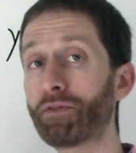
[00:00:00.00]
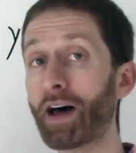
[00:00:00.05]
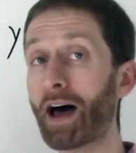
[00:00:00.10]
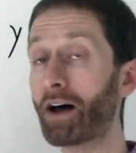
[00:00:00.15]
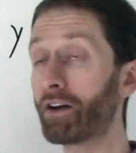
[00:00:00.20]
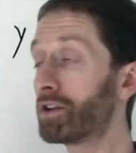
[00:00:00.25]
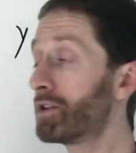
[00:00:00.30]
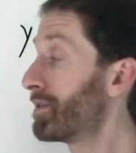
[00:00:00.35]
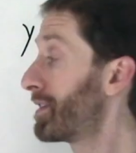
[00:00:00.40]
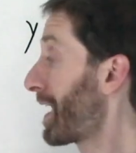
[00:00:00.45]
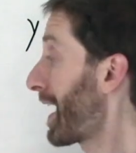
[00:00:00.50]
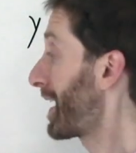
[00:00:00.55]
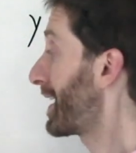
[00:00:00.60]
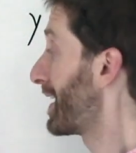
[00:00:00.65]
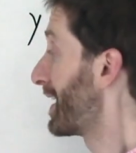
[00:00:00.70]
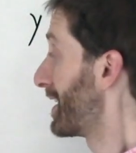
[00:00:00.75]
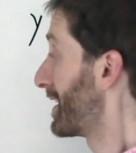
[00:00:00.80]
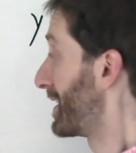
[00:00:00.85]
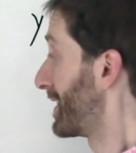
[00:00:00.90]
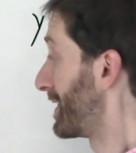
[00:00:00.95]
value
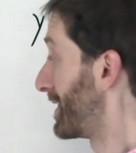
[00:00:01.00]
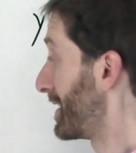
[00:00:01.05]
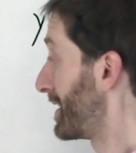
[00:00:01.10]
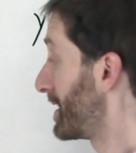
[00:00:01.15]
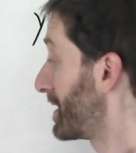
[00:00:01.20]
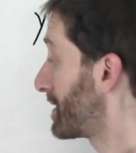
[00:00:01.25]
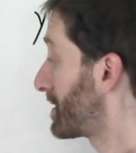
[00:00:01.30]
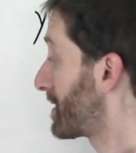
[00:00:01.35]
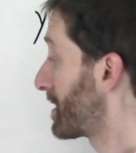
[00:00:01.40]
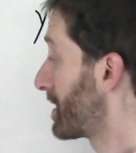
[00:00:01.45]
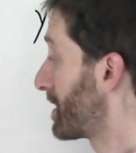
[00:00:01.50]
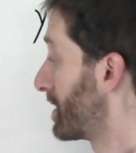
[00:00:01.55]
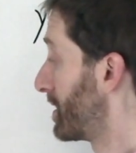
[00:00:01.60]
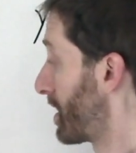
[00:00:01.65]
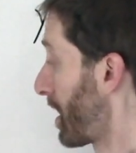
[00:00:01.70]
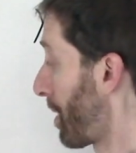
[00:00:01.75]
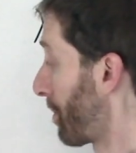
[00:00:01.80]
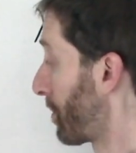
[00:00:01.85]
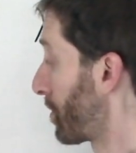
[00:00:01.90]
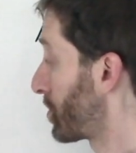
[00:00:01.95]
that these
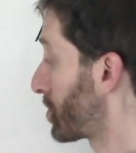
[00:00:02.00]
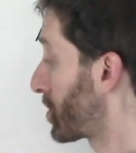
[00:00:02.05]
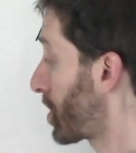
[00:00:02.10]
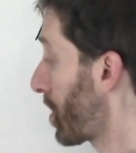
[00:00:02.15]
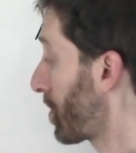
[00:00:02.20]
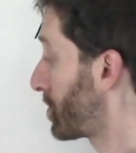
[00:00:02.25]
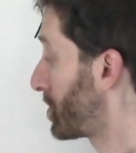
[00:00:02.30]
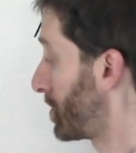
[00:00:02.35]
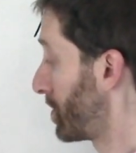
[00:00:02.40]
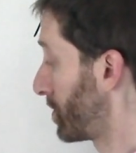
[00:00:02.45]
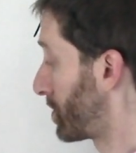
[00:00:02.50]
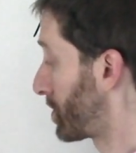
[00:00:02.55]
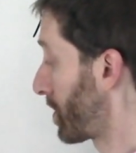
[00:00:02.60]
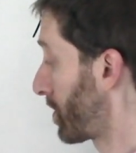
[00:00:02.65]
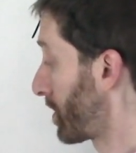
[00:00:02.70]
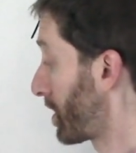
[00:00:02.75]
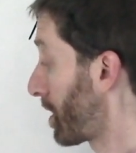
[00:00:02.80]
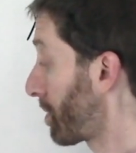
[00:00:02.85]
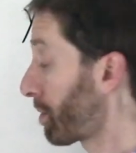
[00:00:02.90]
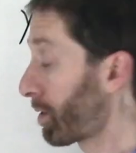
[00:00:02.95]
numbers go to. So
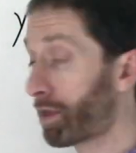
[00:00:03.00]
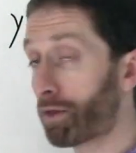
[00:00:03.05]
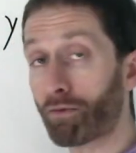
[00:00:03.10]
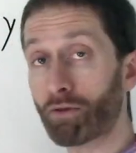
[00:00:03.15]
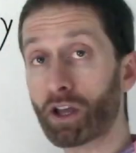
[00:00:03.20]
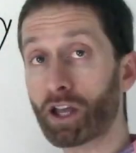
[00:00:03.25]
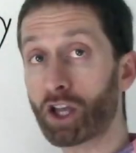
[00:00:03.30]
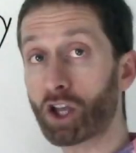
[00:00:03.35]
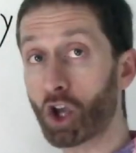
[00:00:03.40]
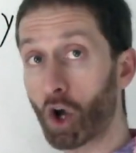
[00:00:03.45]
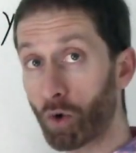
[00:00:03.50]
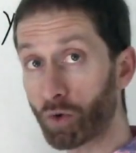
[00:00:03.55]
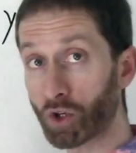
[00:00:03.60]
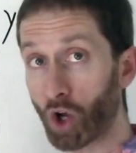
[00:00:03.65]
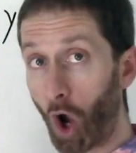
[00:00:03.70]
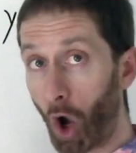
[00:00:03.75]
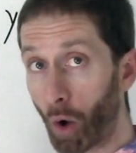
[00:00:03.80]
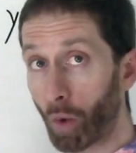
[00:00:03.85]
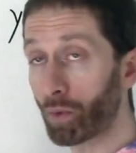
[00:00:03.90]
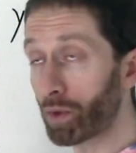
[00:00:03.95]
the number three goes
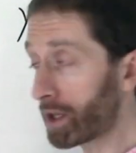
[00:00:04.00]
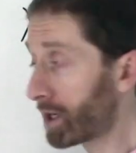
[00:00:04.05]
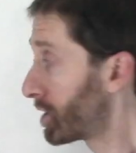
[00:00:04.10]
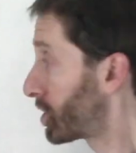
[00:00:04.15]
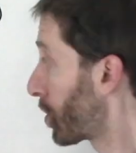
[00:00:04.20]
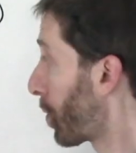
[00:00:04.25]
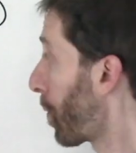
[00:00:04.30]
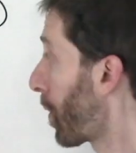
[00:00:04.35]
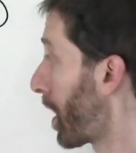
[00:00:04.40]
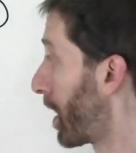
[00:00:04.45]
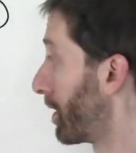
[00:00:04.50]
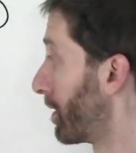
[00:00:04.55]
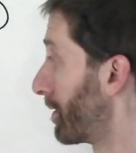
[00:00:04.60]
only to one.